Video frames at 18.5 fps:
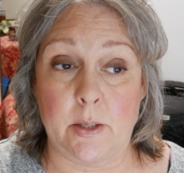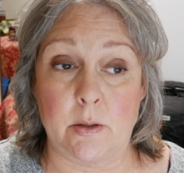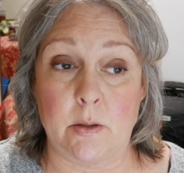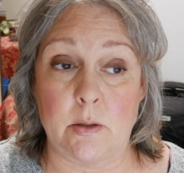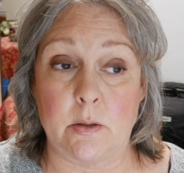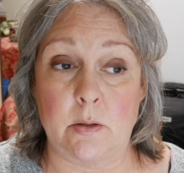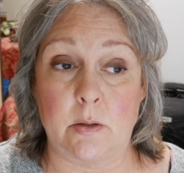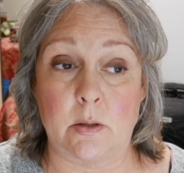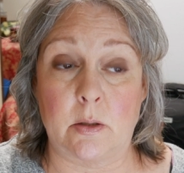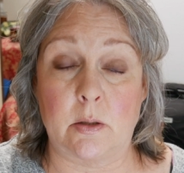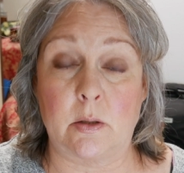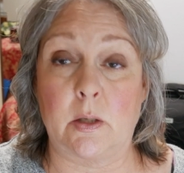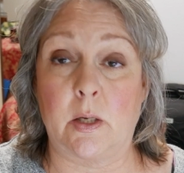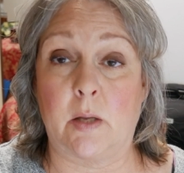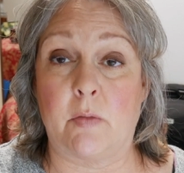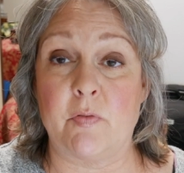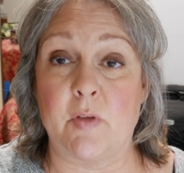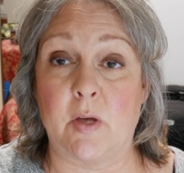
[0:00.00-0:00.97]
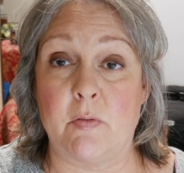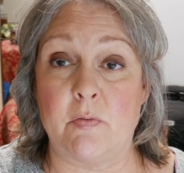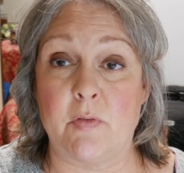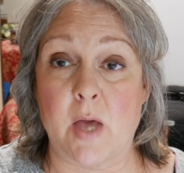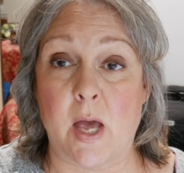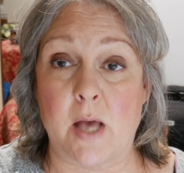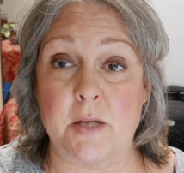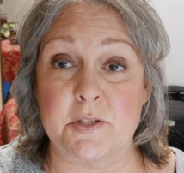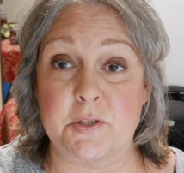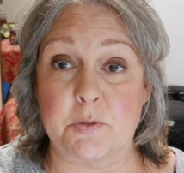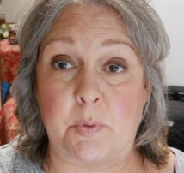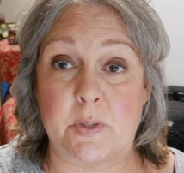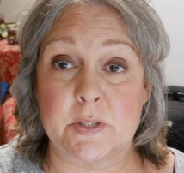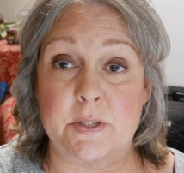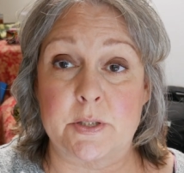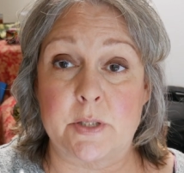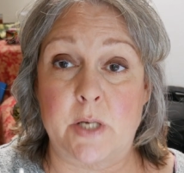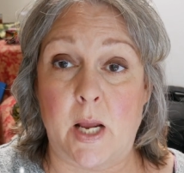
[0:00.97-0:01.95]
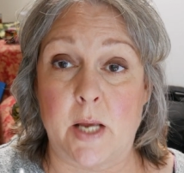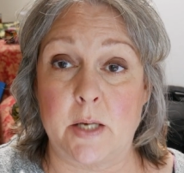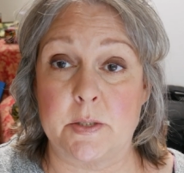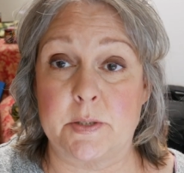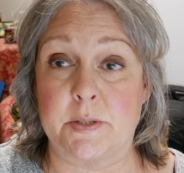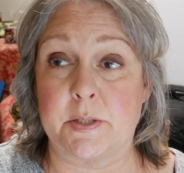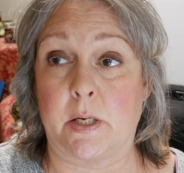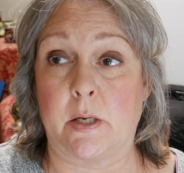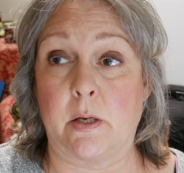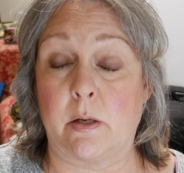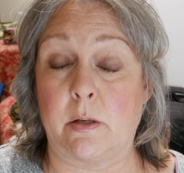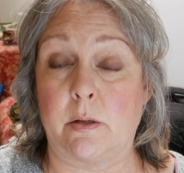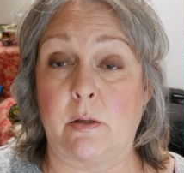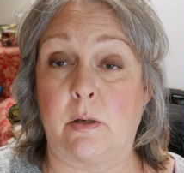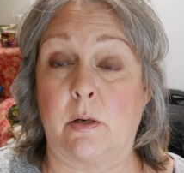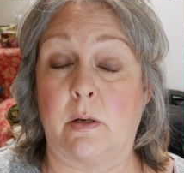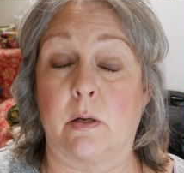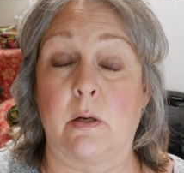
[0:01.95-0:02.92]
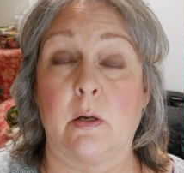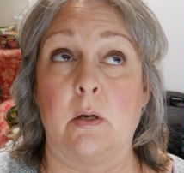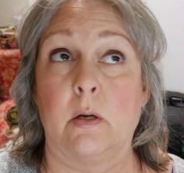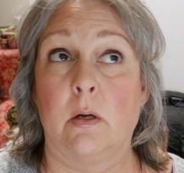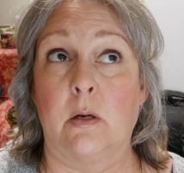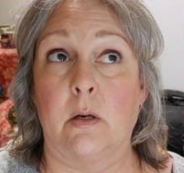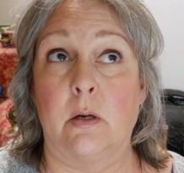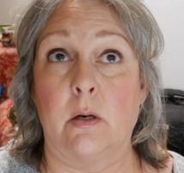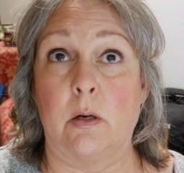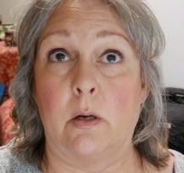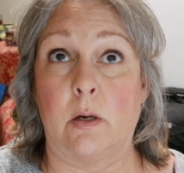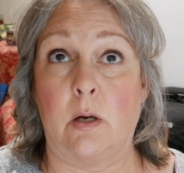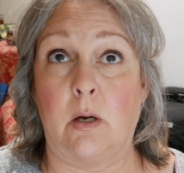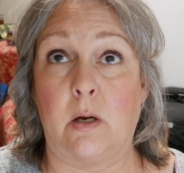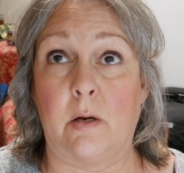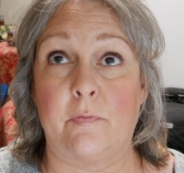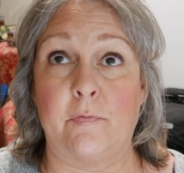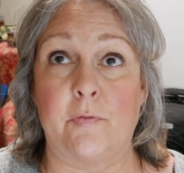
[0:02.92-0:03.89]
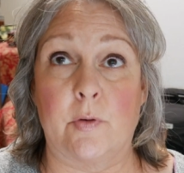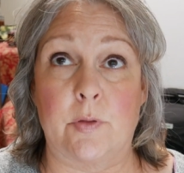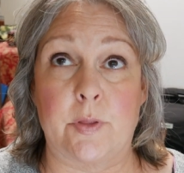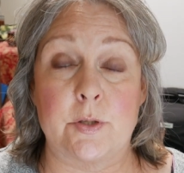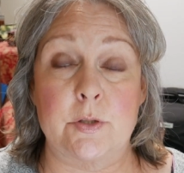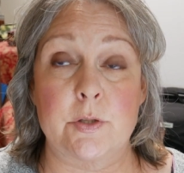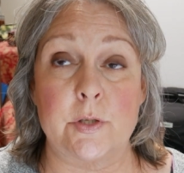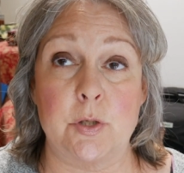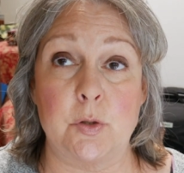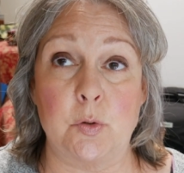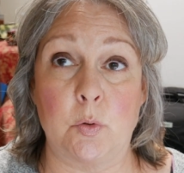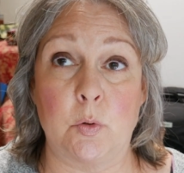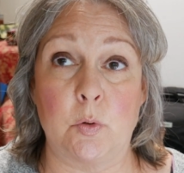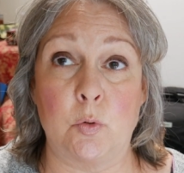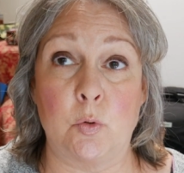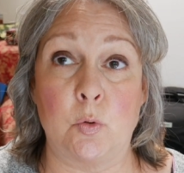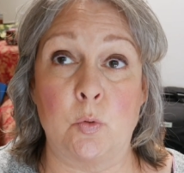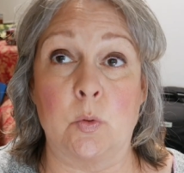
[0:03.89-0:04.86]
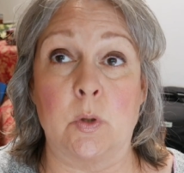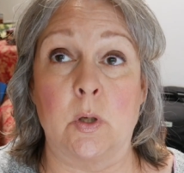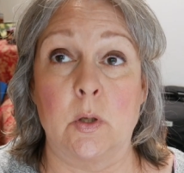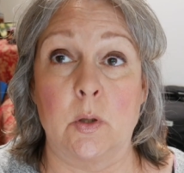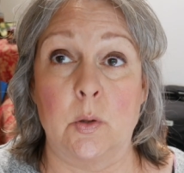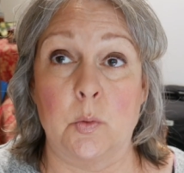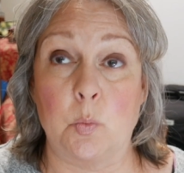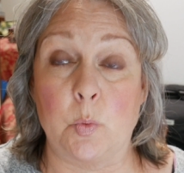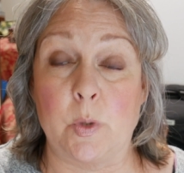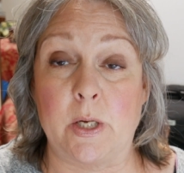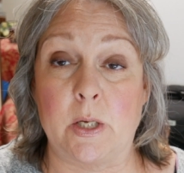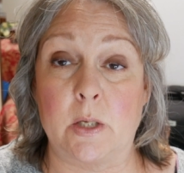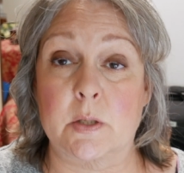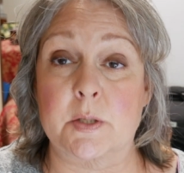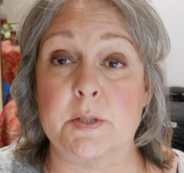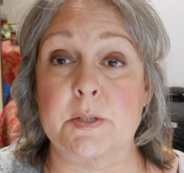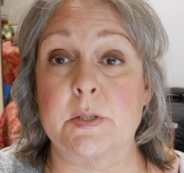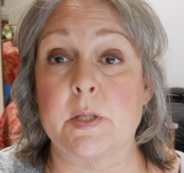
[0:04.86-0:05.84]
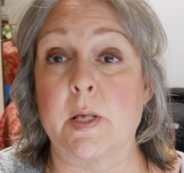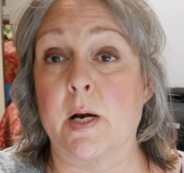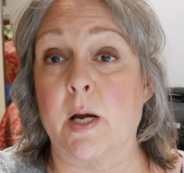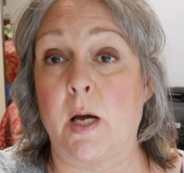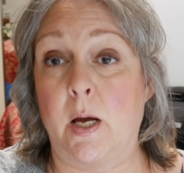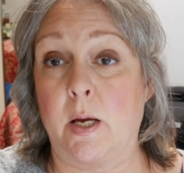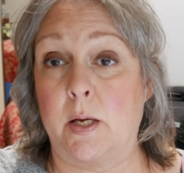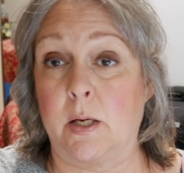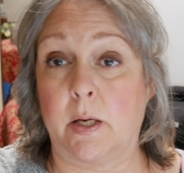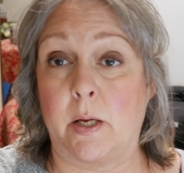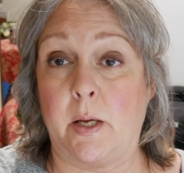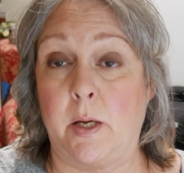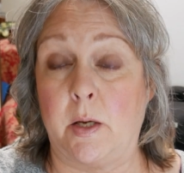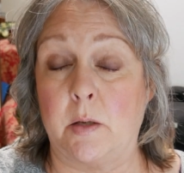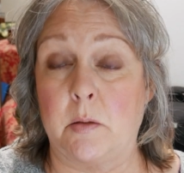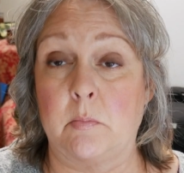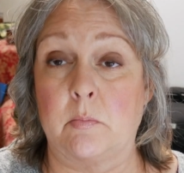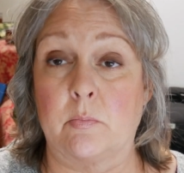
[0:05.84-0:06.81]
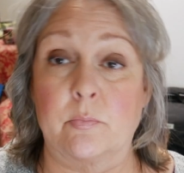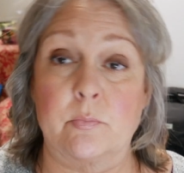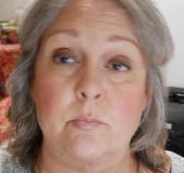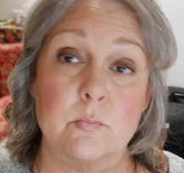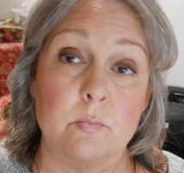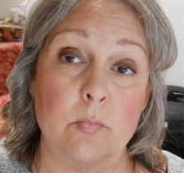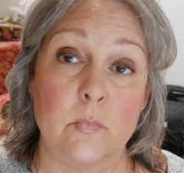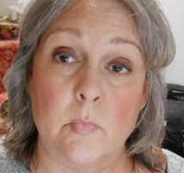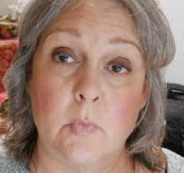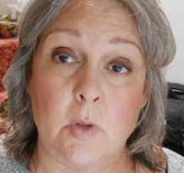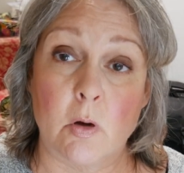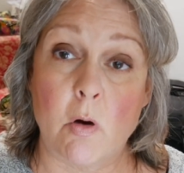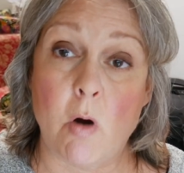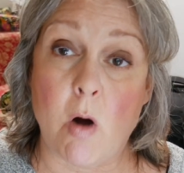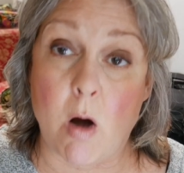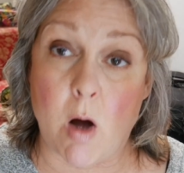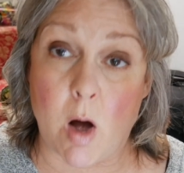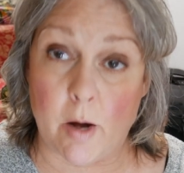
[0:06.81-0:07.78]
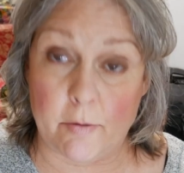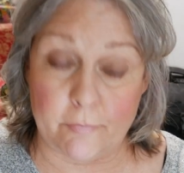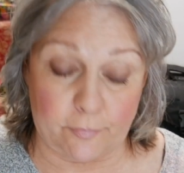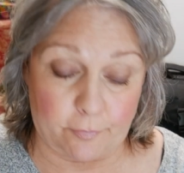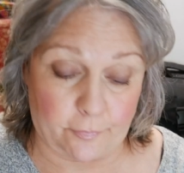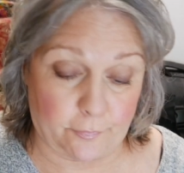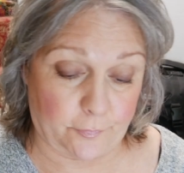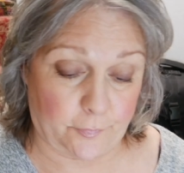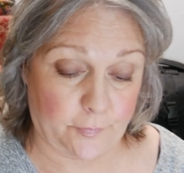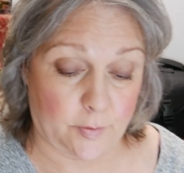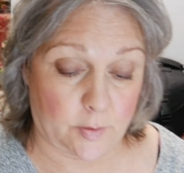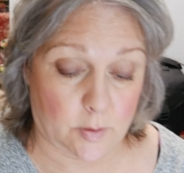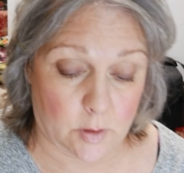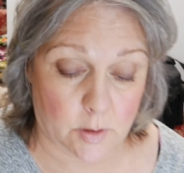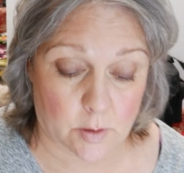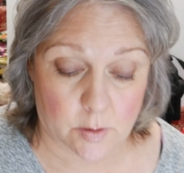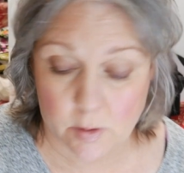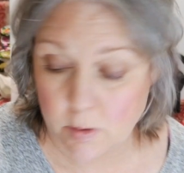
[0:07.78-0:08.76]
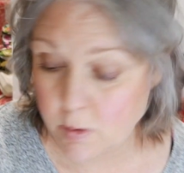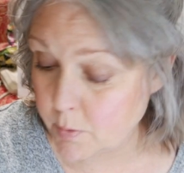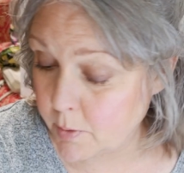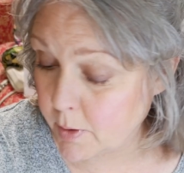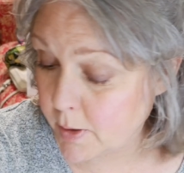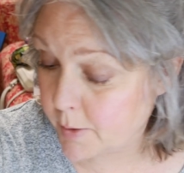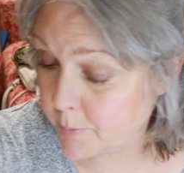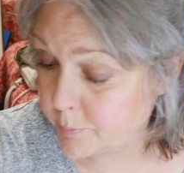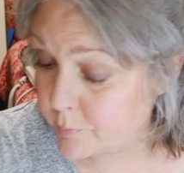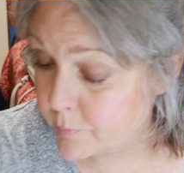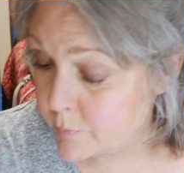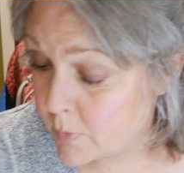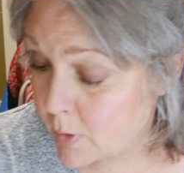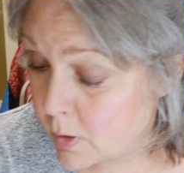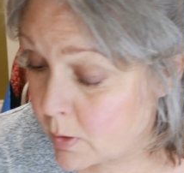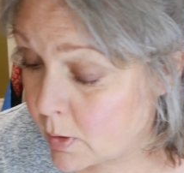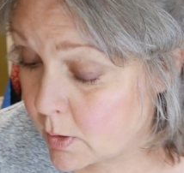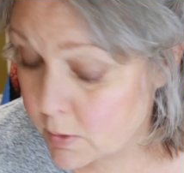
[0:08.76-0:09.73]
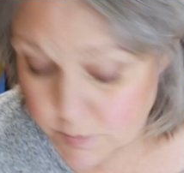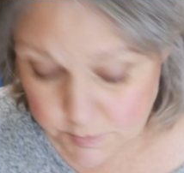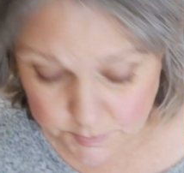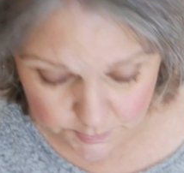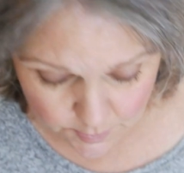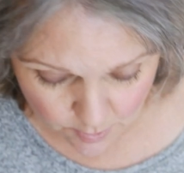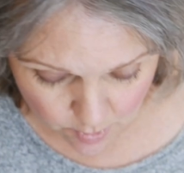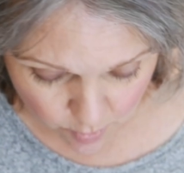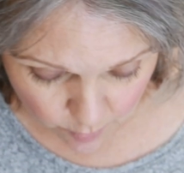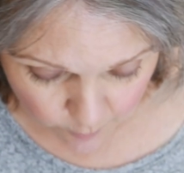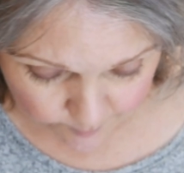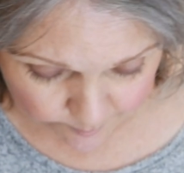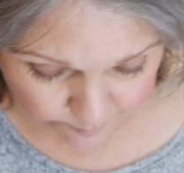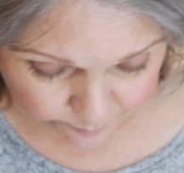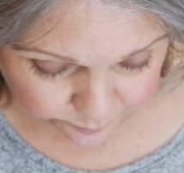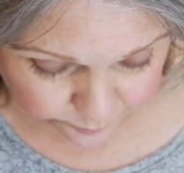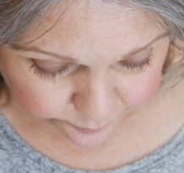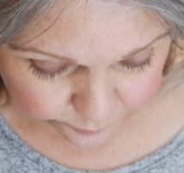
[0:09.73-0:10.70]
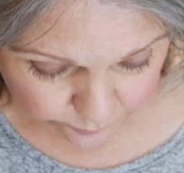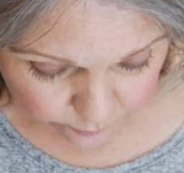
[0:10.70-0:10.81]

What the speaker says: in, and then that's what stays in for the 2 weeks that I am off. Okay, so